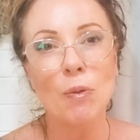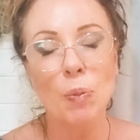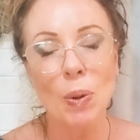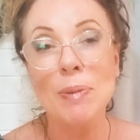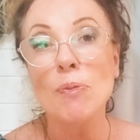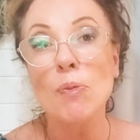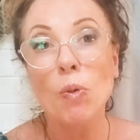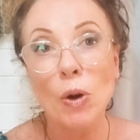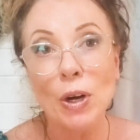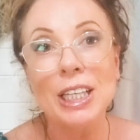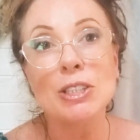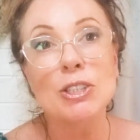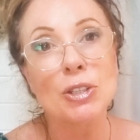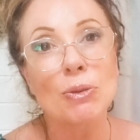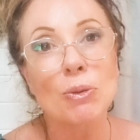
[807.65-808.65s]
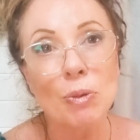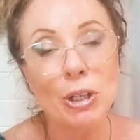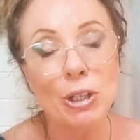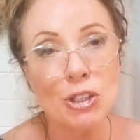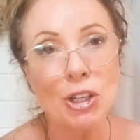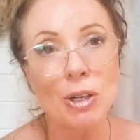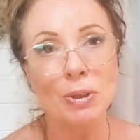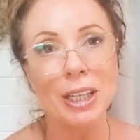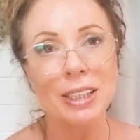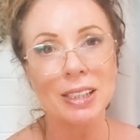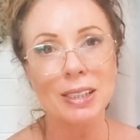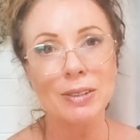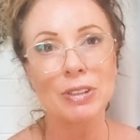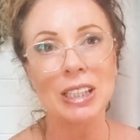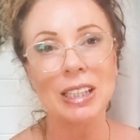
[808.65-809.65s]
been wanting to do a workshop like
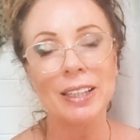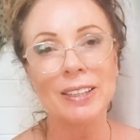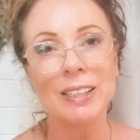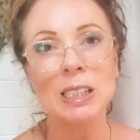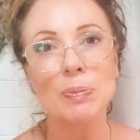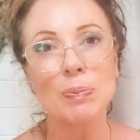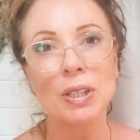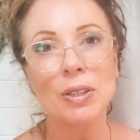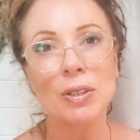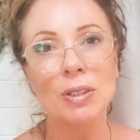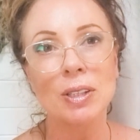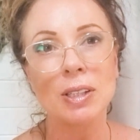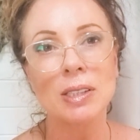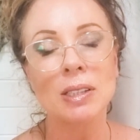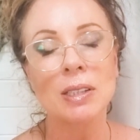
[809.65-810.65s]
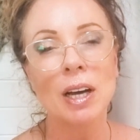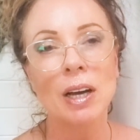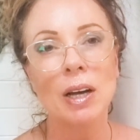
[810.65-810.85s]
this for years because